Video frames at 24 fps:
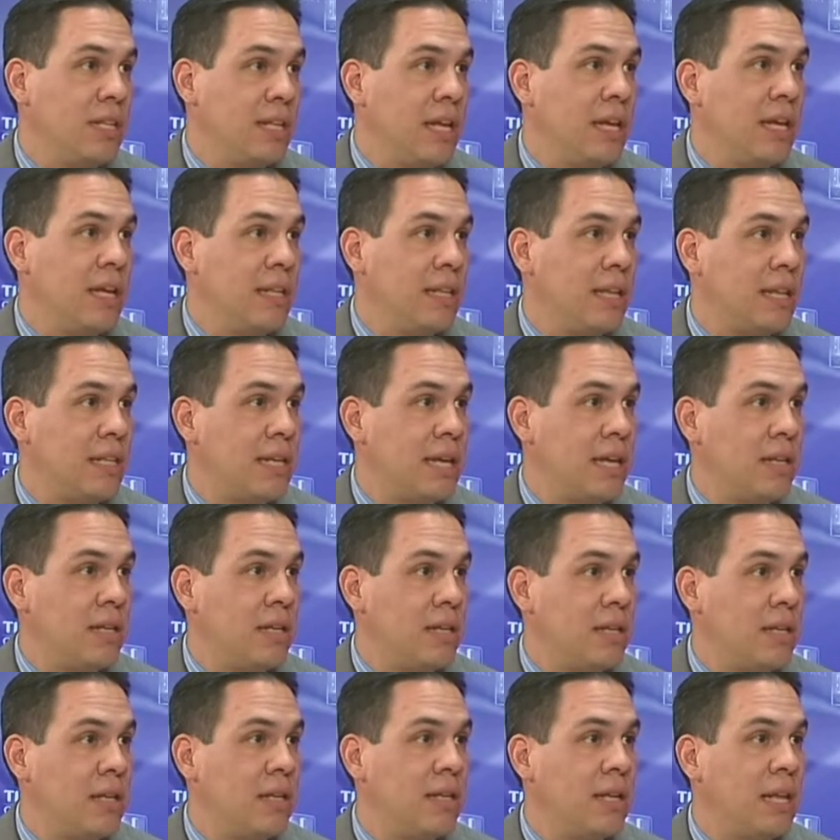
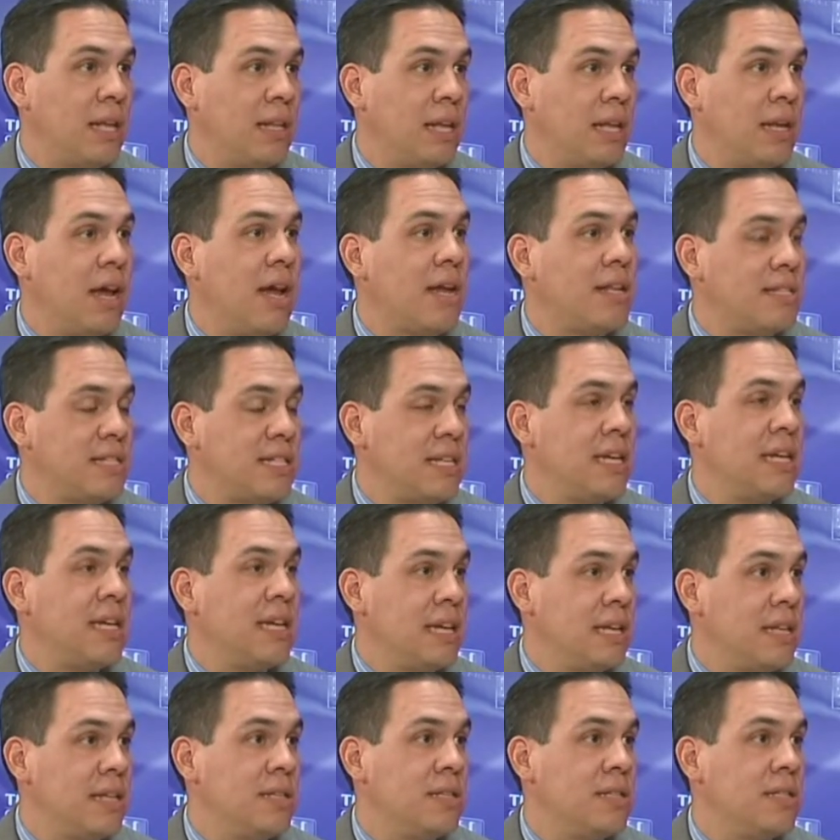they not see
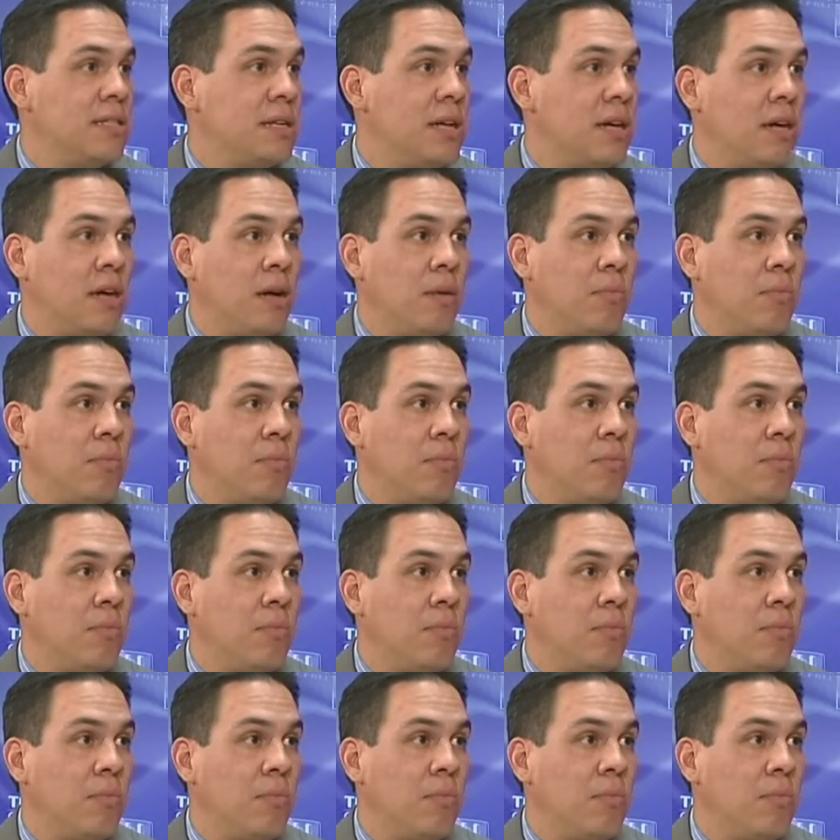is